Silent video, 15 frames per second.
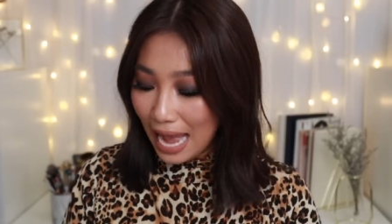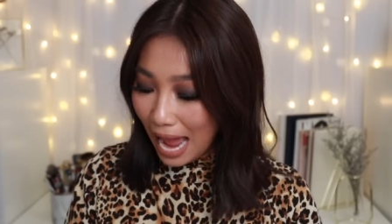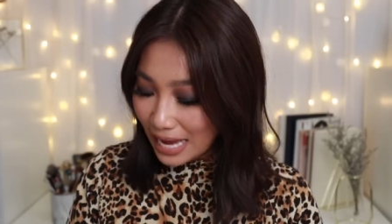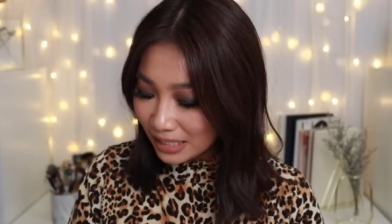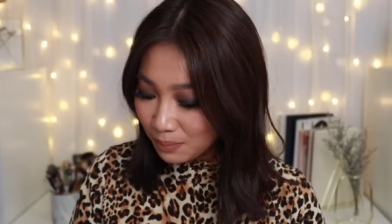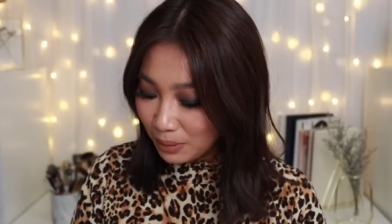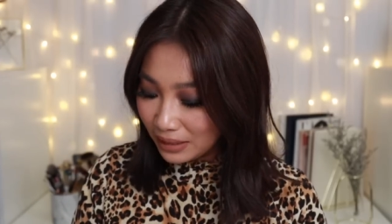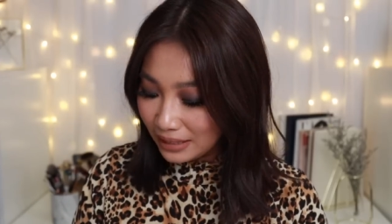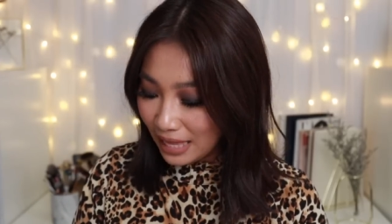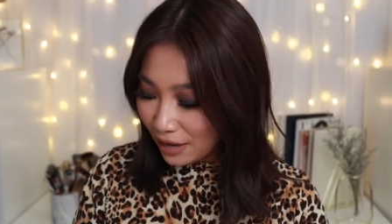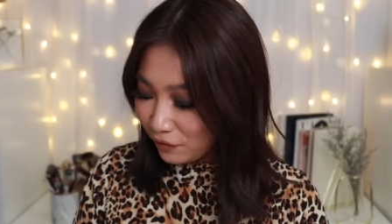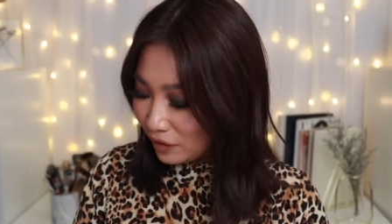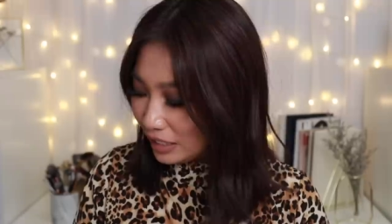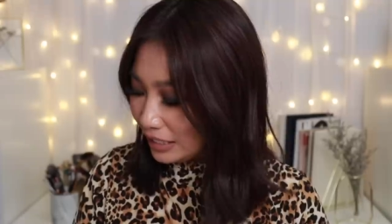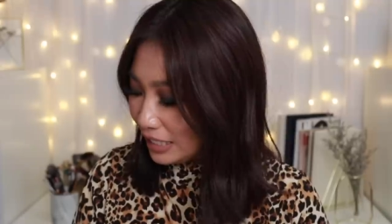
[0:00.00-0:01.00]
last but
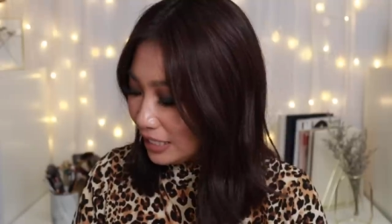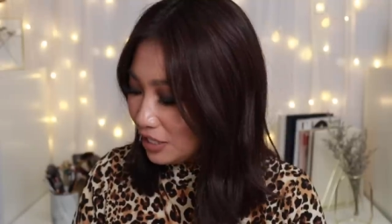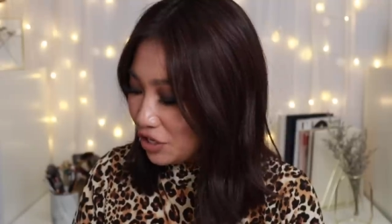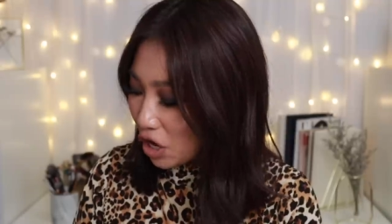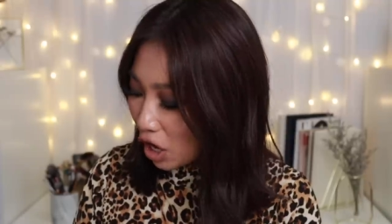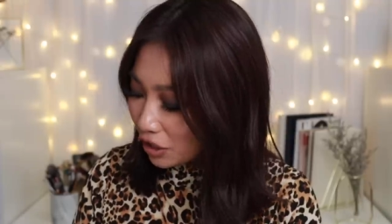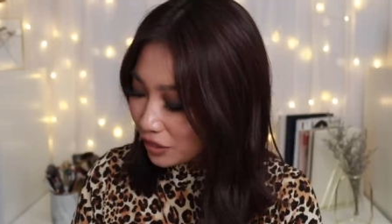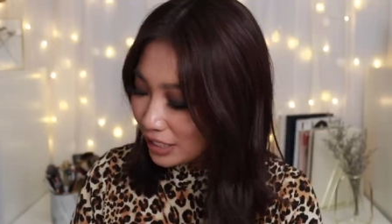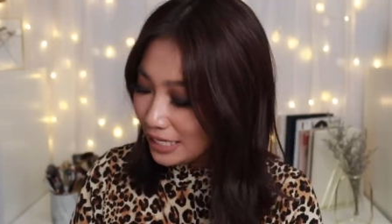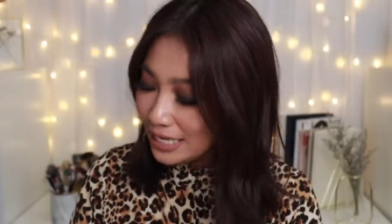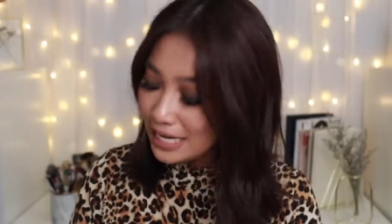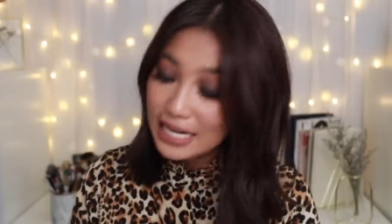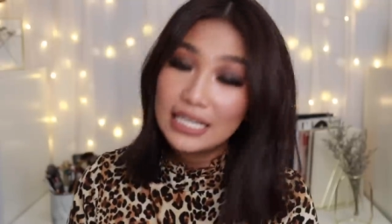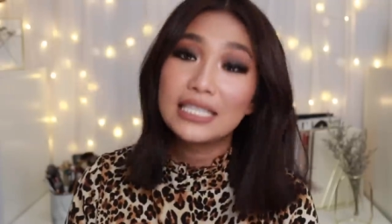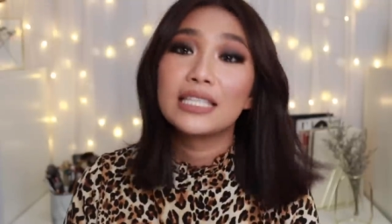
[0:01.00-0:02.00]
definitely not the
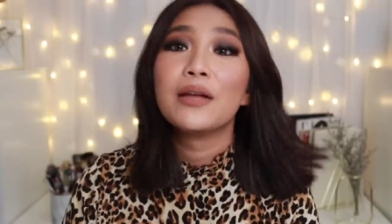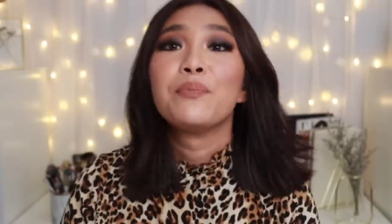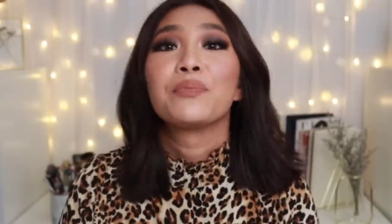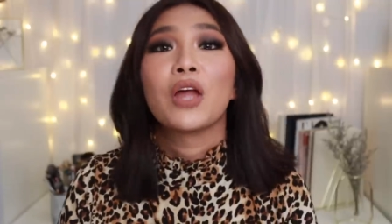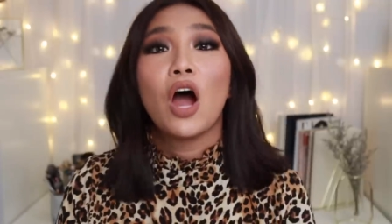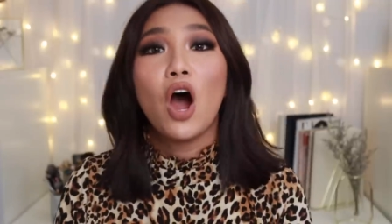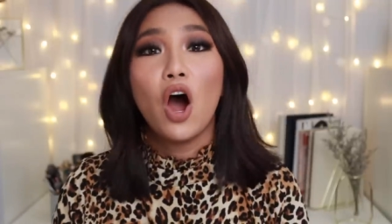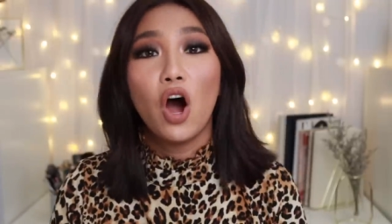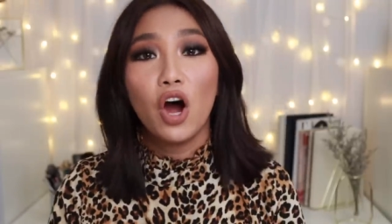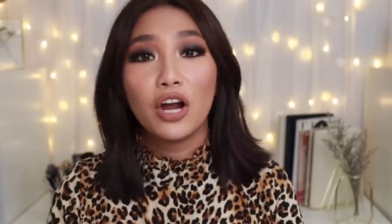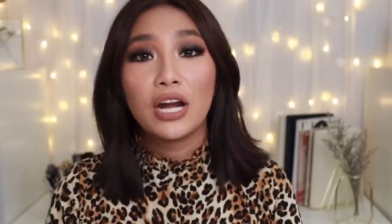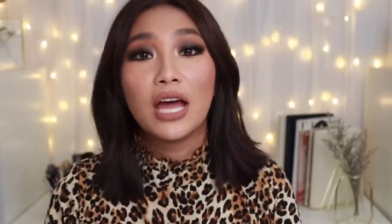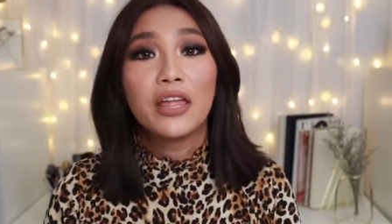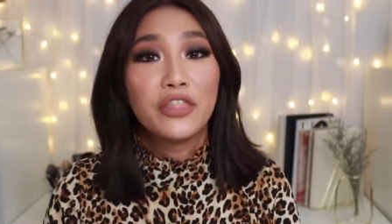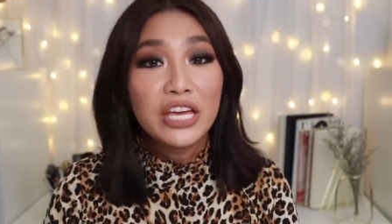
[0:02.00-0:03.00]
least
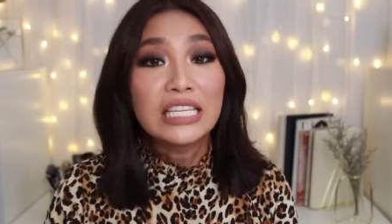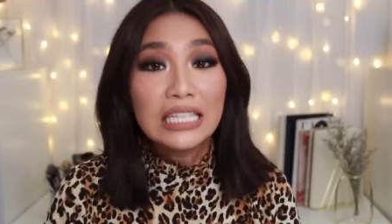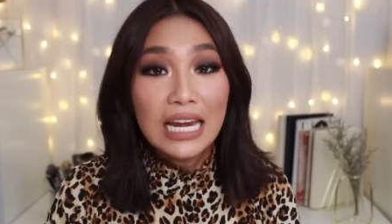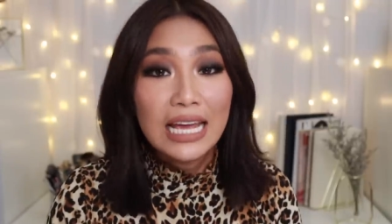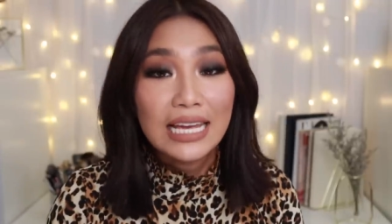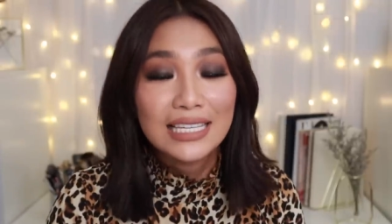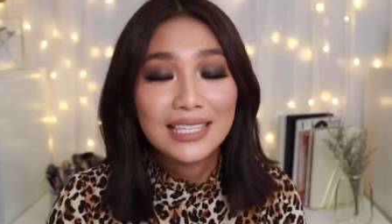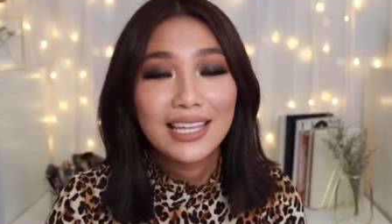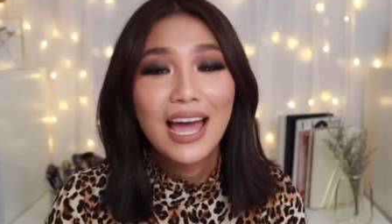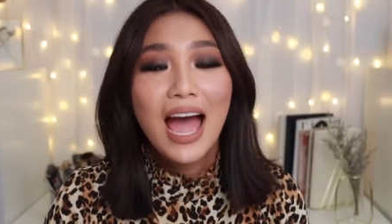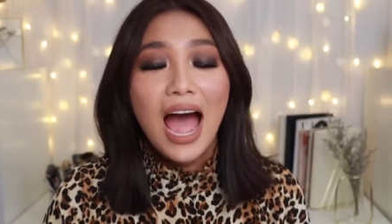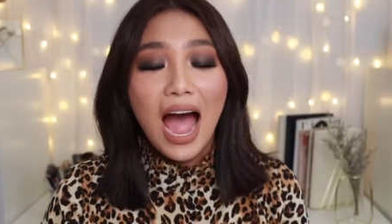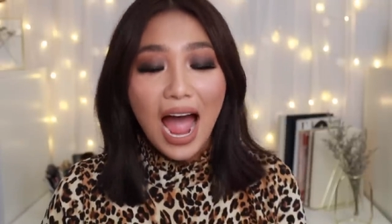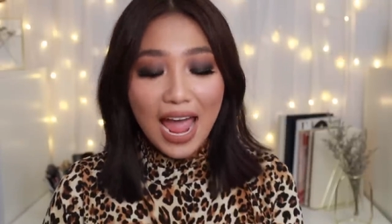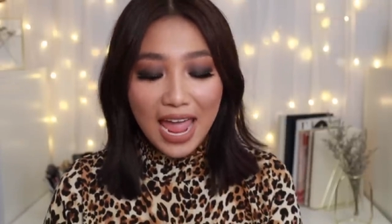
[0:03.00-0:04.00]
on this list,
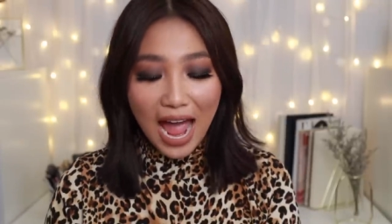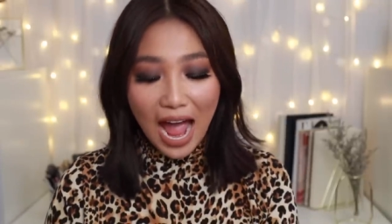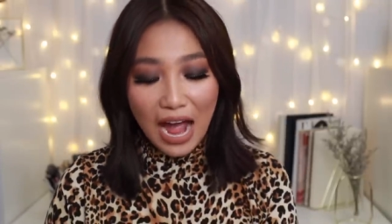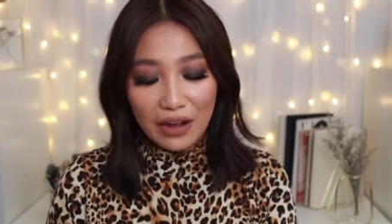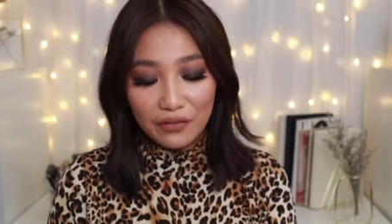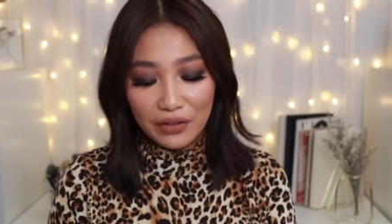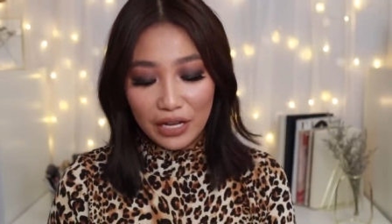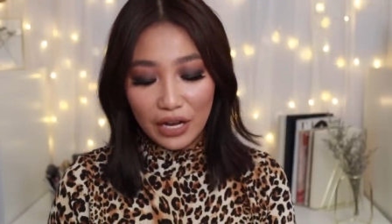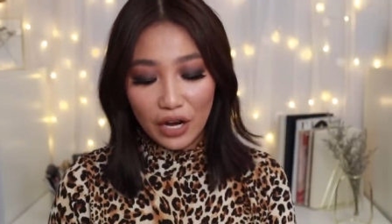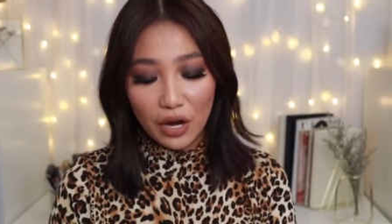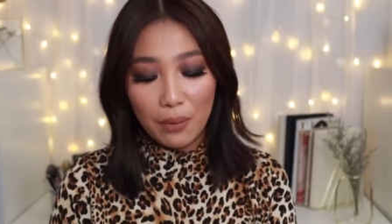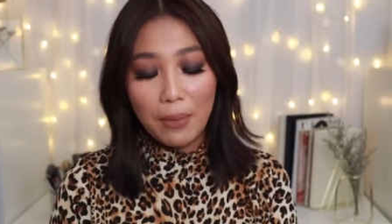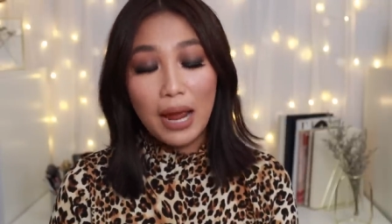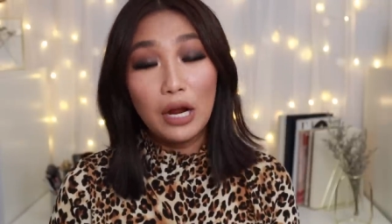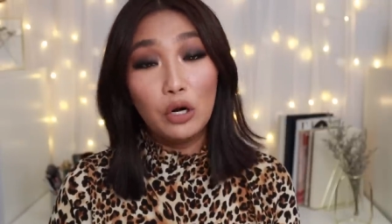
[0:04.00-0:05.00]
I have
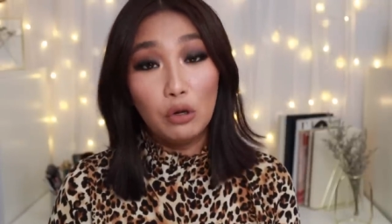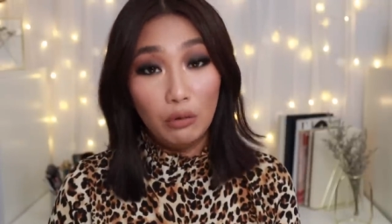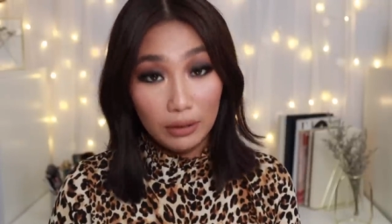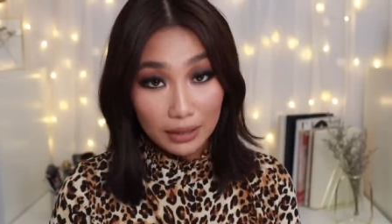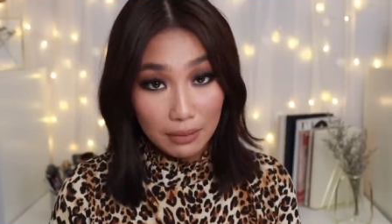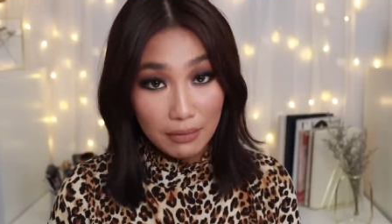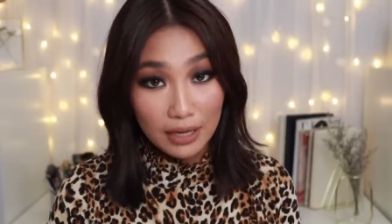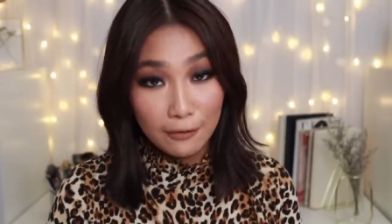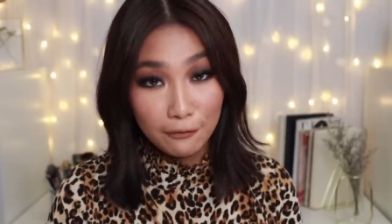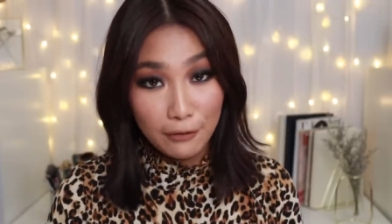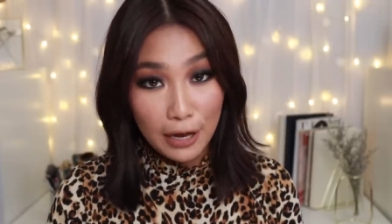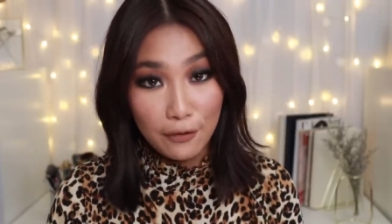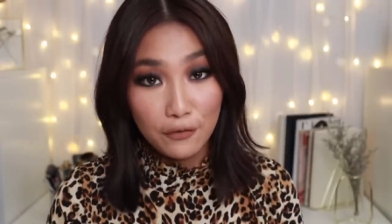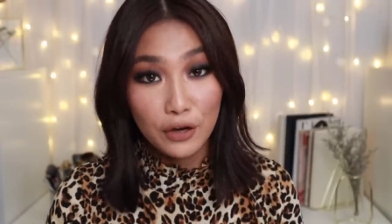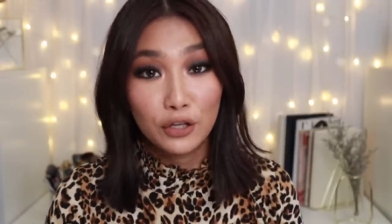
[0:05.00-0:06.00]
here my ultimate
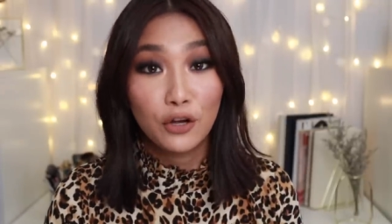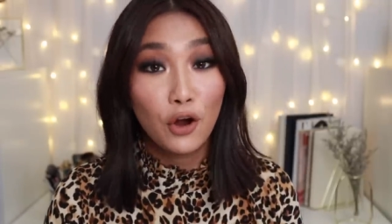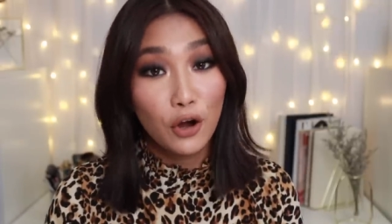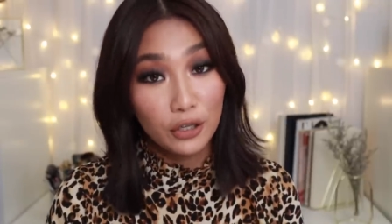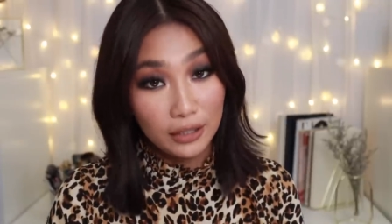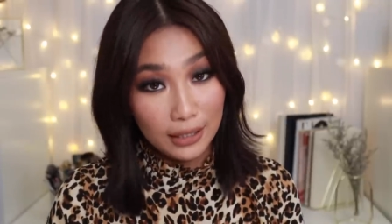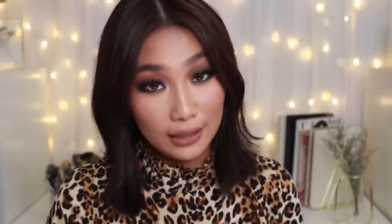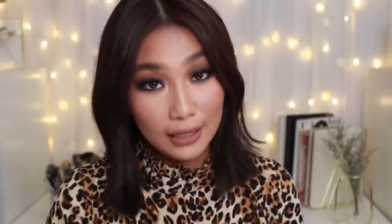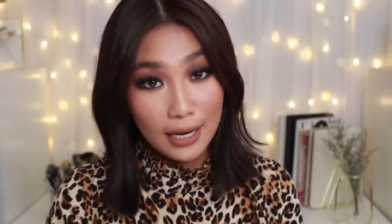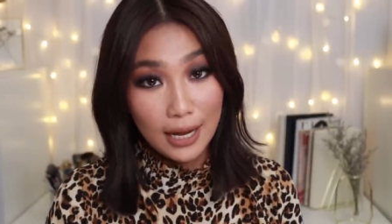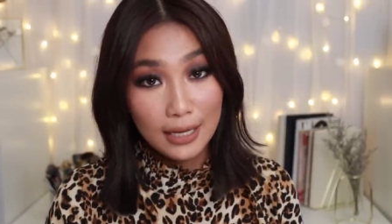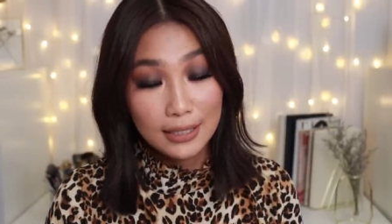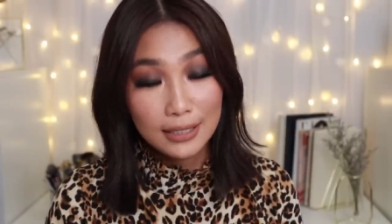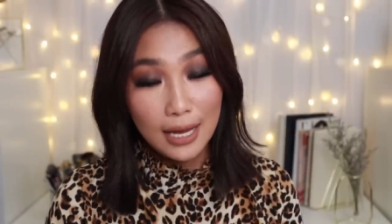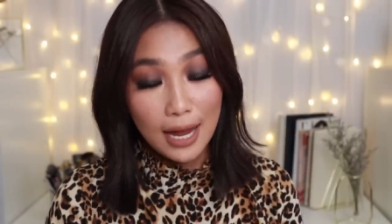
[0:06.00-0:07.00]
favorite contact lens.